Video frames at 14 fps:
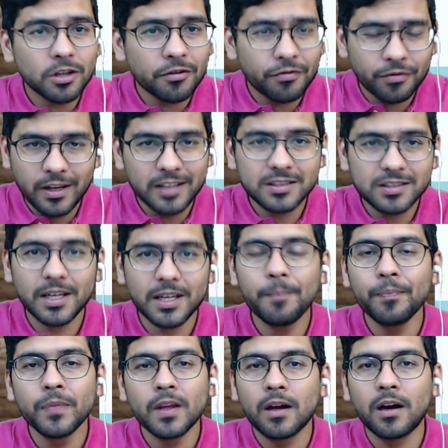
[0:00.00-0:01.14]
let's say
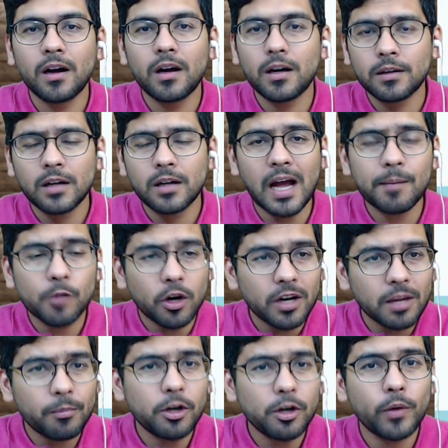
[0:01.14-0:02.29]
I'm not
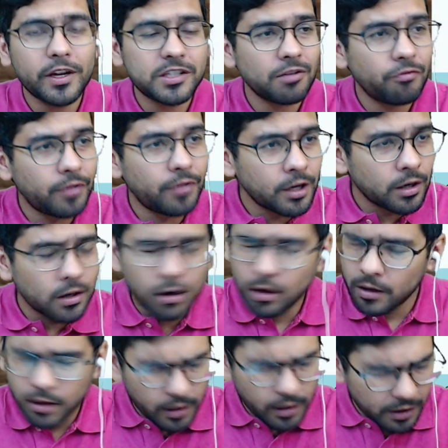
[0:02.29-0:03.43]
able to achieve
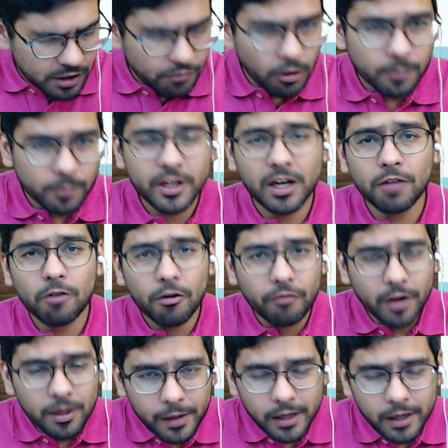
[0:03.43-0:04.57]
objective of one
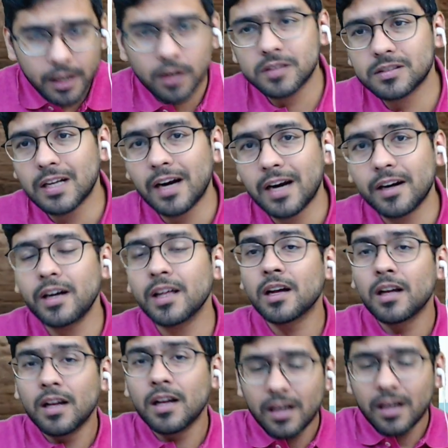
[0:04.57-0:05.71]
particular standard,
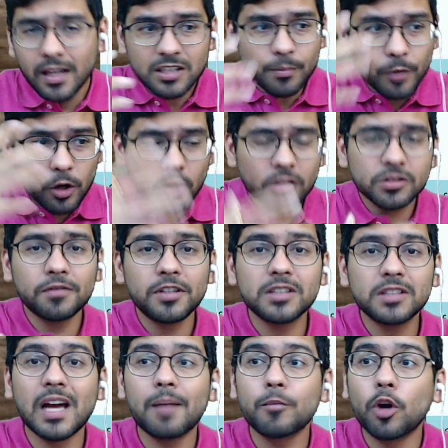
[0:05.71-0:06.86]
let's say because of this
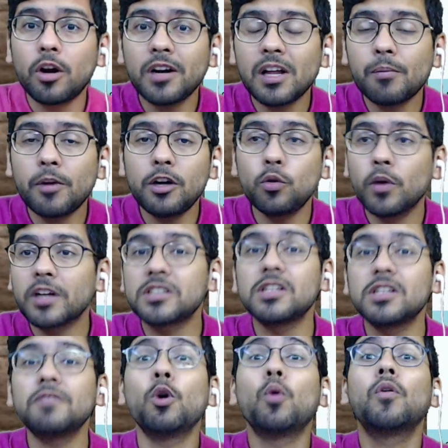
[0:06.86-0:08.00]
I am not able to achieve
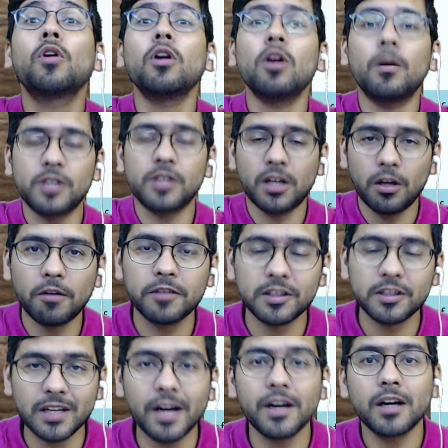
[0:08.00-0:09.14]
the overall objective of the
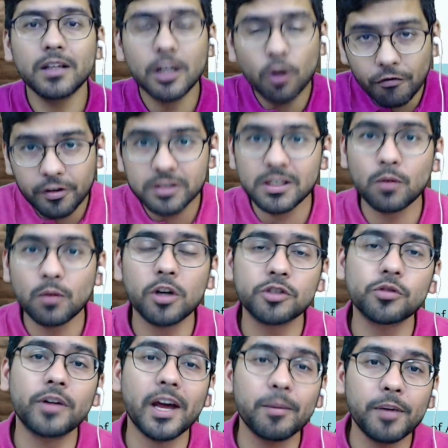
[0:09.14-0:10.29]
standard, then obviously what should
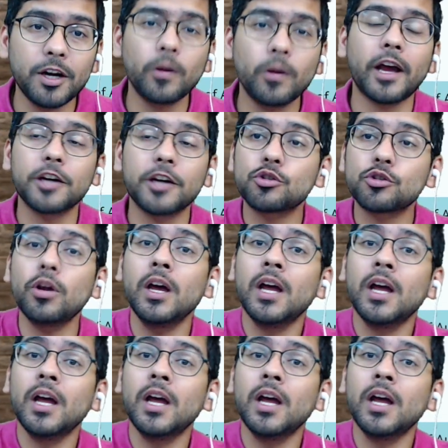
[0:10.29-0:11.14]
I be doing? I should